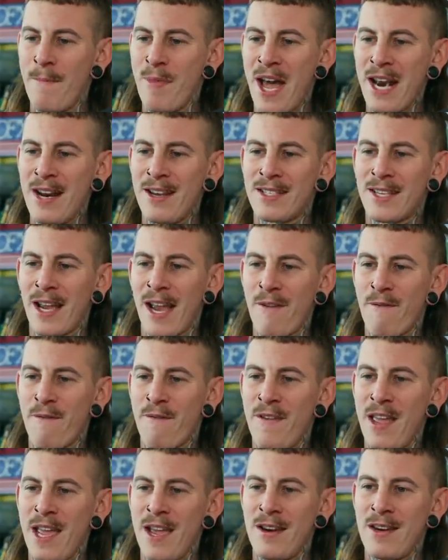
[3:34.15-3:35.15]
That is a
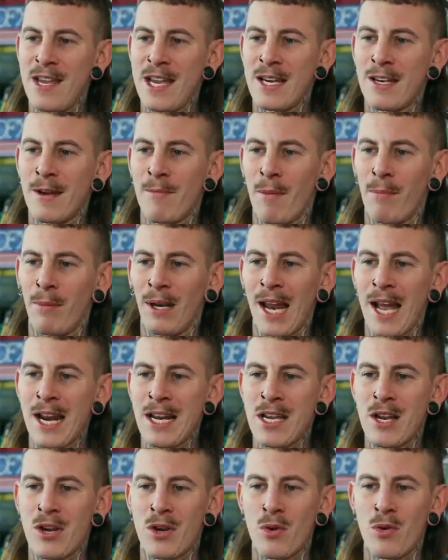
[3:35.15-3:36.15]
fair dinkum,
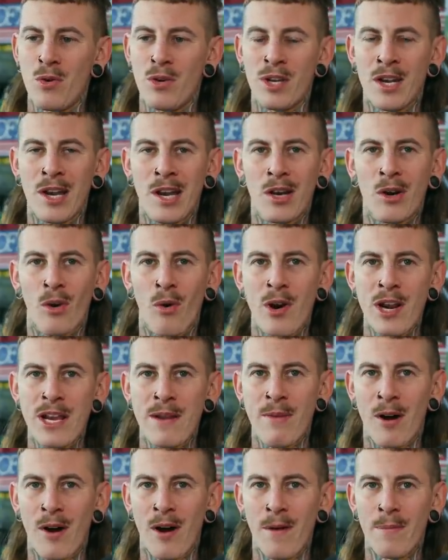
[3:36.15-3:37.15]
bloody good
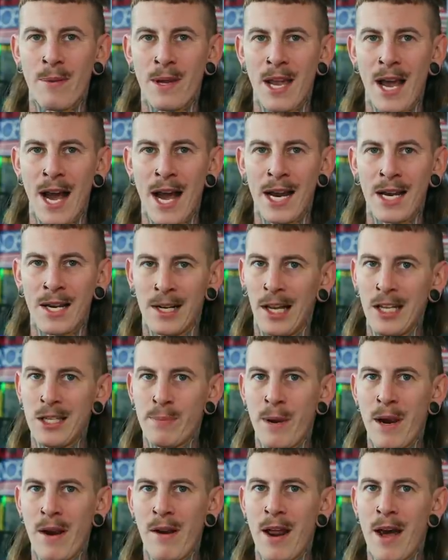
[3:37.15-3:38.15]
cream IPA. Let's
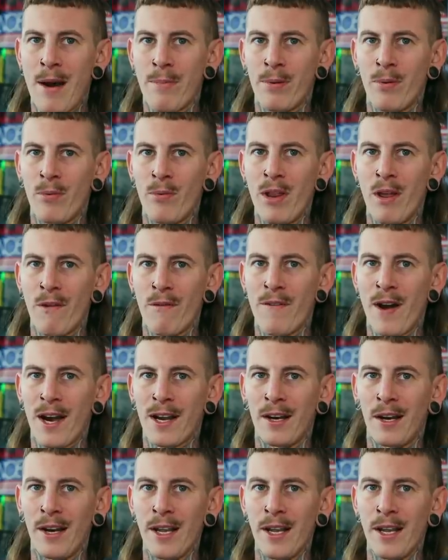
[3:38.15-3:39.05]
pair it up with a fucking